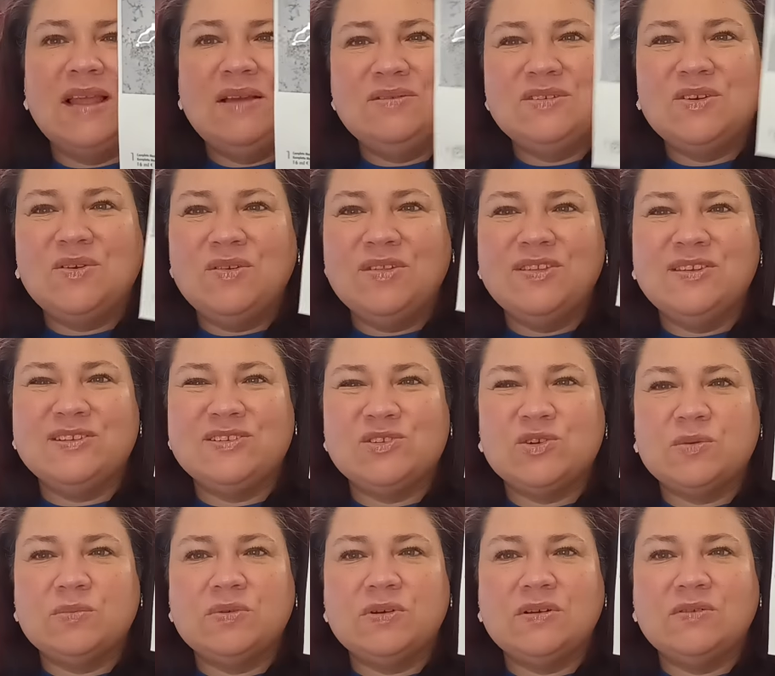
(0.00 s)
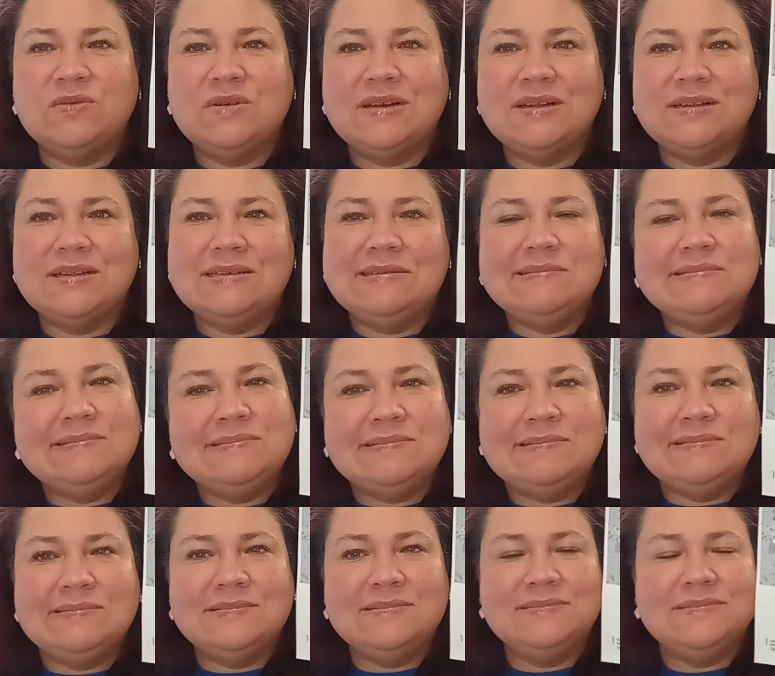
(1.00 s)
I was going through the store pretty quickly.
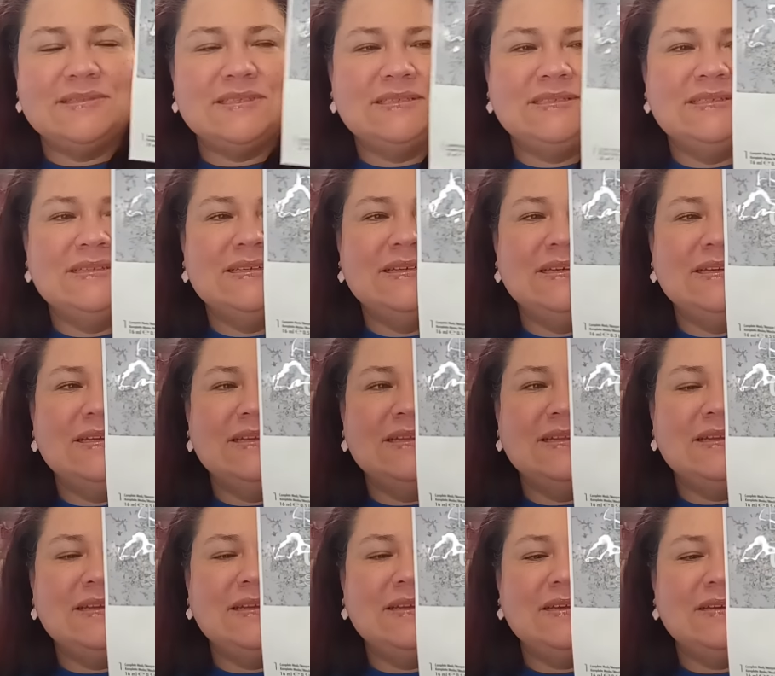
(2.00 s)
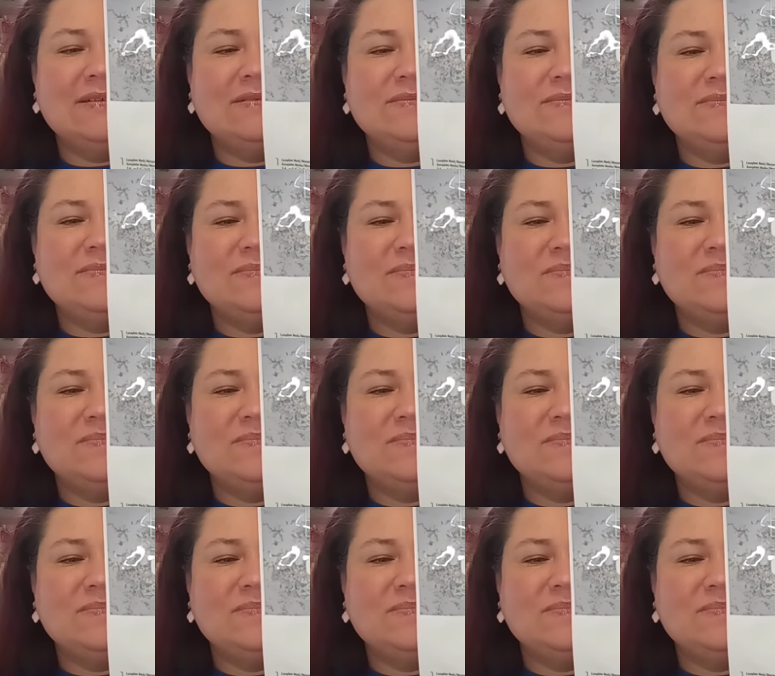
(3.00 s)
There you go.